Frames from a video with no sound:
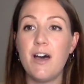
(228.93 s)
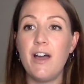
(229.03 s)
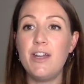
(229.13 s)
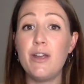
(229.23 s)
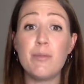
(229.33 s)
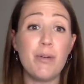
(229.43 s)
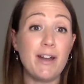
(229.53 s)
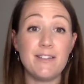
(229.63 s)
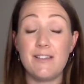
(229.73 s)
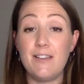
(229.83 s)
I know the
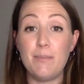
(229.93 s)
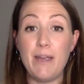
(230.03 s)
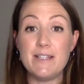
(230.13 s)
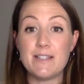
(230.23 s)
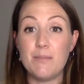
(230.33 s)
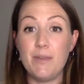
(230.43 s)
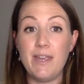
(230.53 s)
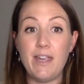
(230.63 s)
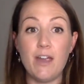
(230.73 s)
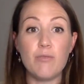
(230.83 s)
pregnancy space can
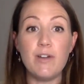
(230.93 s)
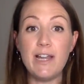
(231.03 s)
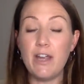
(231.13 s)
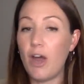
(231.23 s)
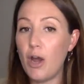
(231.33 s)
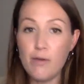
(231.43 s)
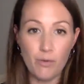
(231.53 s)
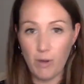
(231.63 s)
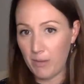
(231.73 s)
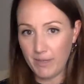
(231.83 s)
be a really
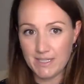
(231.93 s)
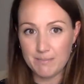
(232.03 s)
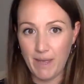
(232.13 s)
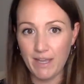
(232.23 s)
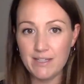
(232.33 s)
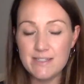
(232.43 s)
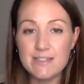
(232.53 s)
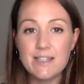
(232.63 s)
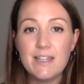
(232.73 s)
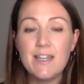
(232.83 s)
overwhelming space
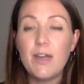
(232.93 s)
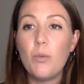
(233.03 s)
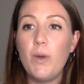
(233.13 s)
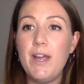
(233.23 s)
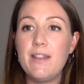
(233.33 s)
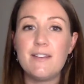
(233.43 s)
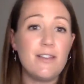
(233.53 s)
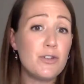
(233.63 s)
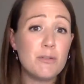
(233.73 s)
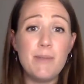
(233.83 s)
with
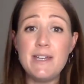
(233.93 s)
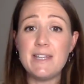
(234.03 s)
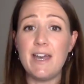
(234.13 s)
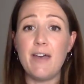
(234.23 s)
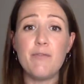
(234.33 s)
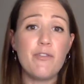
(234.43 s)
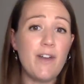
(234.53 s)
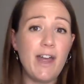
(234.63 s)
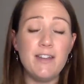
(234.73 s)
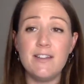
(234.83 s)
social media and
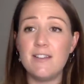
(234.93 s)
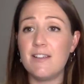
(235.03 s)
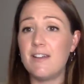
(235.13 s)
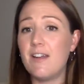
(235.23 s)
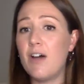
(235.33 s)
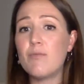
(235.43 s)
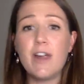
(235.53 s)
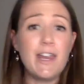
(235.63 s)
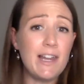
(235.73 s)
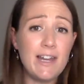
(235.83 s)
friends and
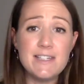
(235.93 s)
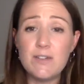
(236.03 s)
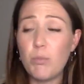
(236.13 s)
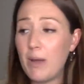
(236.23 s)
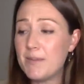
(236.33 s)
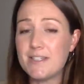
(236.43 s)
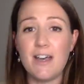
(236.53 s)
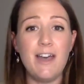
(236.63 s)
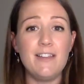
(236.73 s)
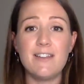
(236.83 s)
unregulated
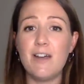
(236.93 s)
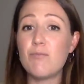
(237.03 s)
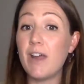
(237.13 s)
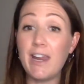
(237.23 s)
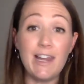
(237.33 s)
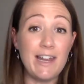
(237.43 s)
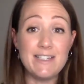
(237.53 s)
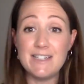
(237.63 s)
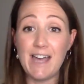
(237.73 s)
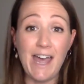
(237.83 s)
websites and
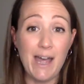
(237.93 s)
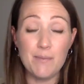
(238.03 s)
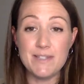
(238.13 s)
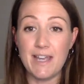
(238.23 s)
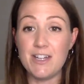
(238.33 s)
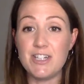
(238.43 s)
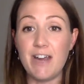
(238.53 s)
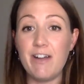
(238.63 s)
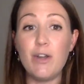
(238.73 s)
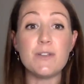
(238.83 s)
unregulated apps that are
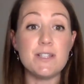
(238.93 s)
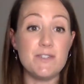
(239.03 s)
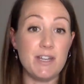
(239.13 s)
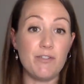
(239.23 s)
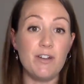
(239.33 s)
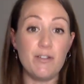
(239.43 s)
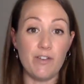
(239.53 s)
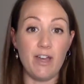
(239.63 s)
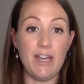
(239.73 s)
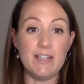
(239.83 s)
sharing lots of different
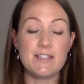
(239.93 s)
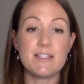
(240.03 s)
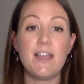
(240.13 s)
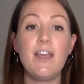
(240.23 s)
advice.